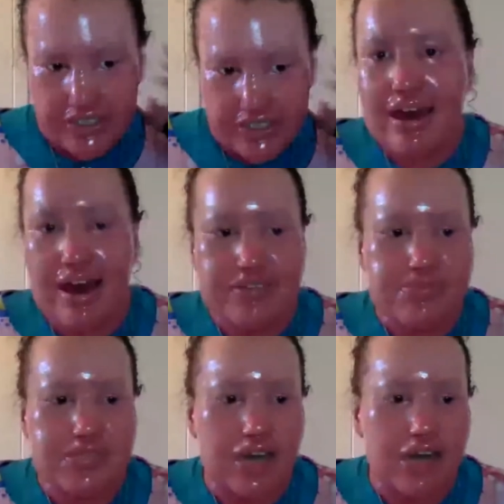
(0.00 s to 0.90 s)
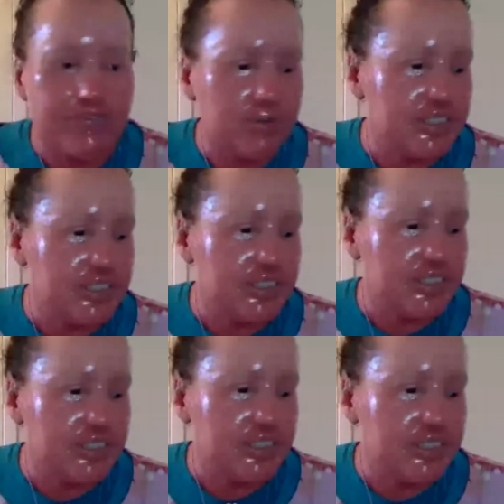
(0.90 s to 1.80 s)
Have some time for questions.
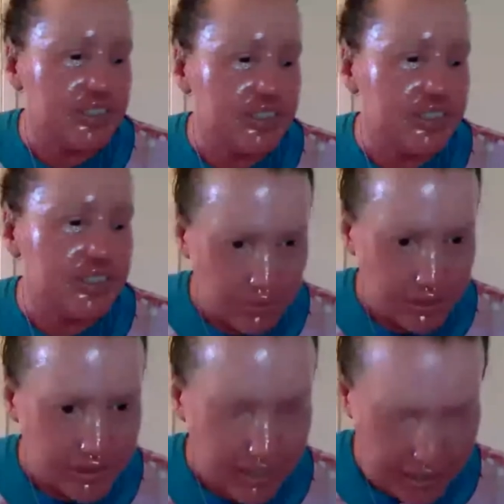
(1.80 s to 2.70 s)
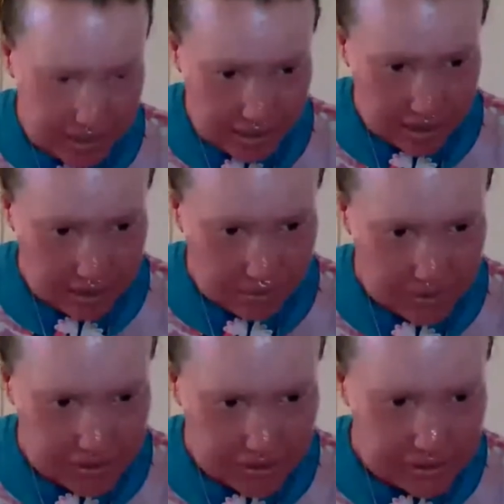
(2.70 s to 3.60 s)
To ask
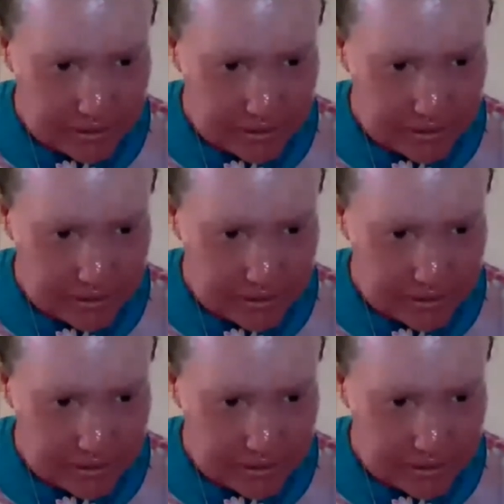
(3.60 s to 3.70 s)
questions.